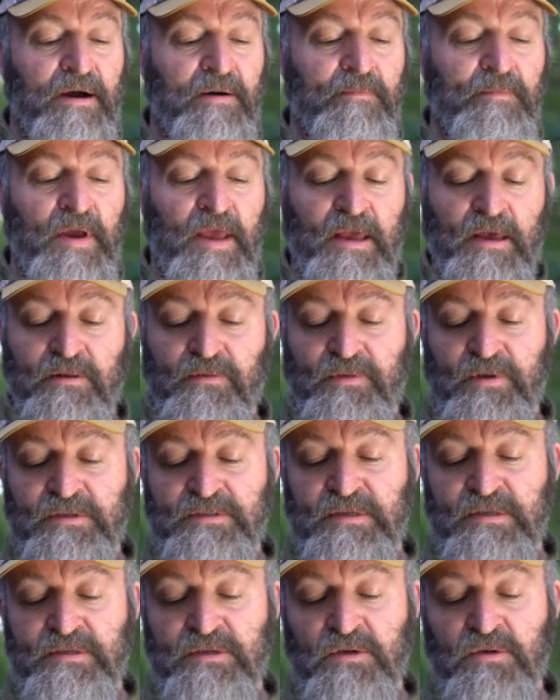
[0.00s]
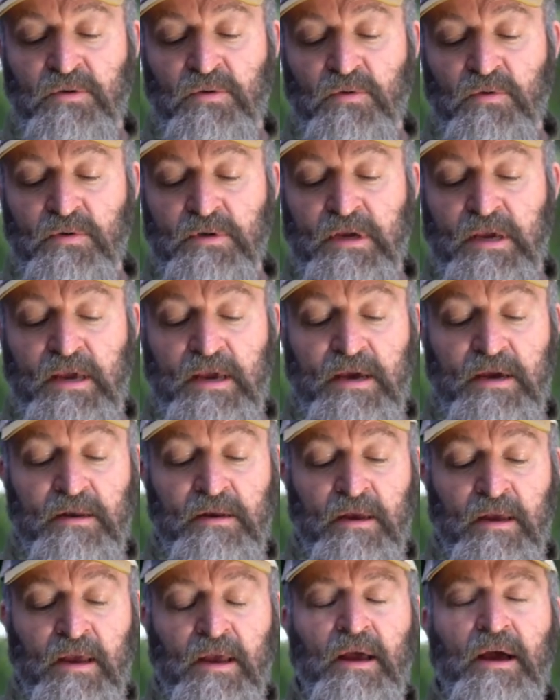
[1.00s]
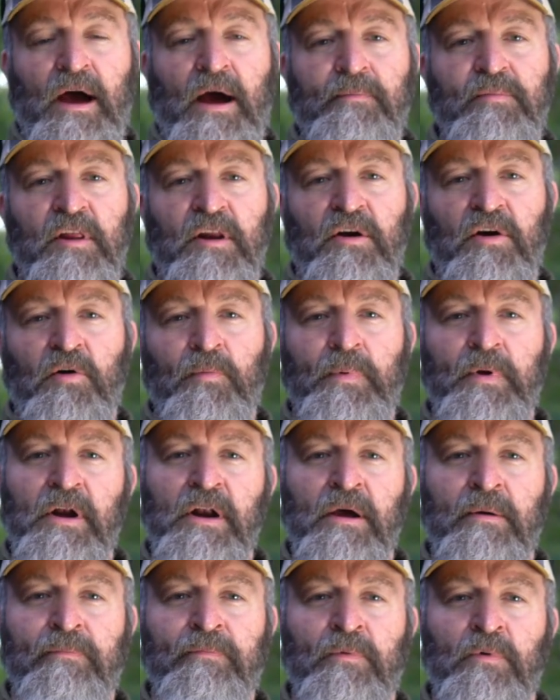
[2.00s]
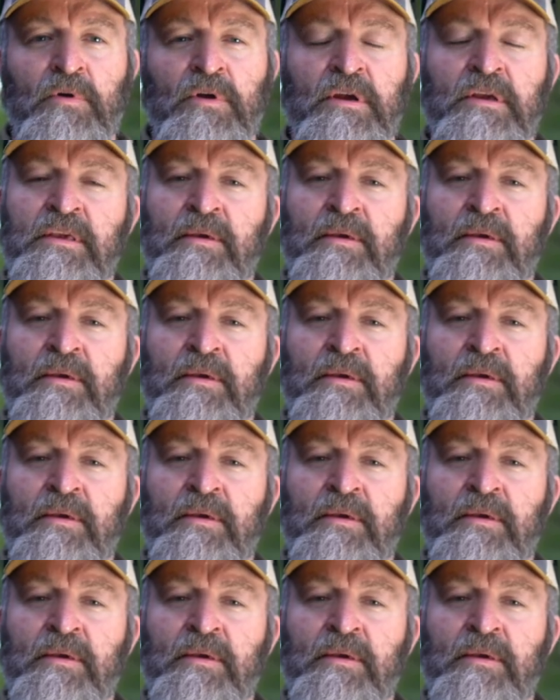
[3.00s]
Man, this is a cool can. I'm going to open it up for you.